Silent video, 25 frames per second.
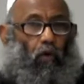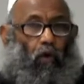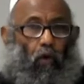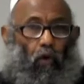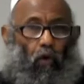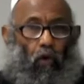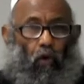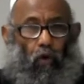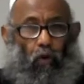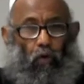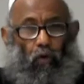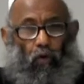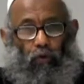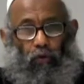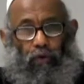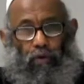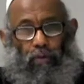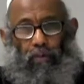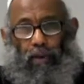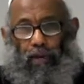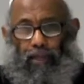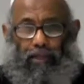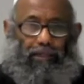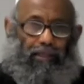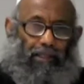all the
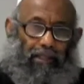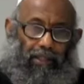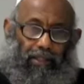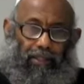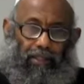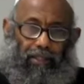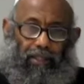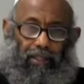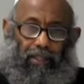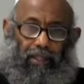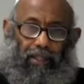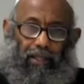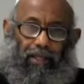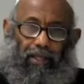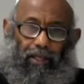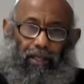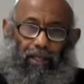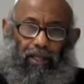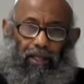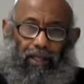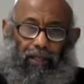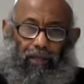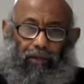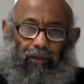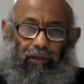partners.
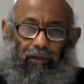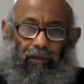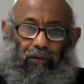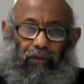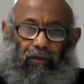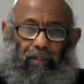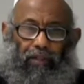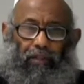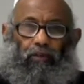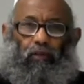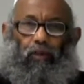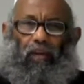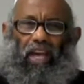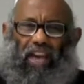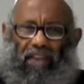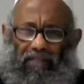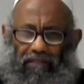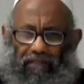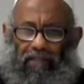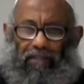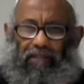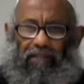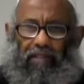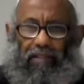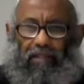So
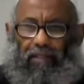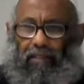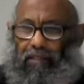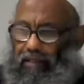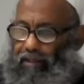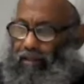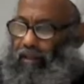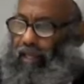everything,